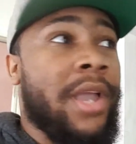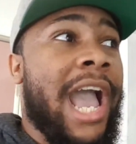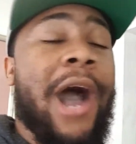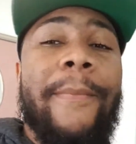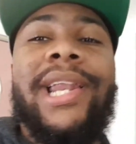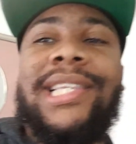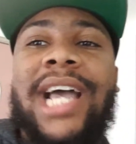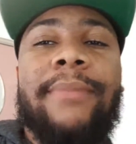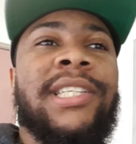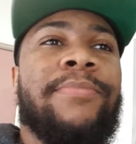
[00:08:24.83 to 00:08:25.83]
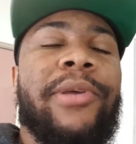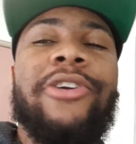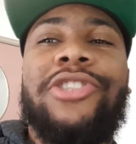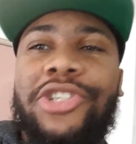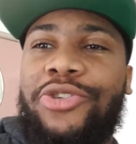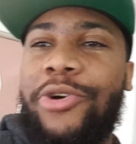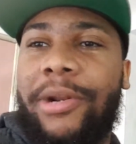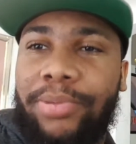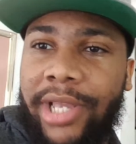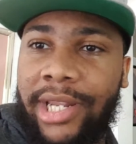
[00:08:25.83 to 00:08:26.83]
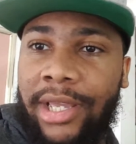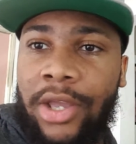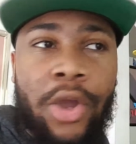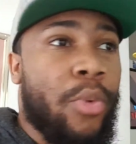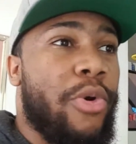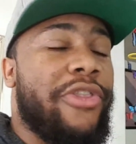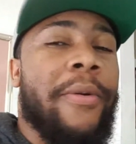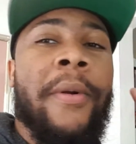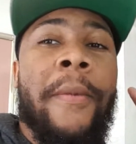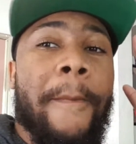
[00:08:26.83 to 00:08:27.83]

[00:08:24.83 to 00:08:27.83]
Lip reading: How many times has Beerus destroyed a planet with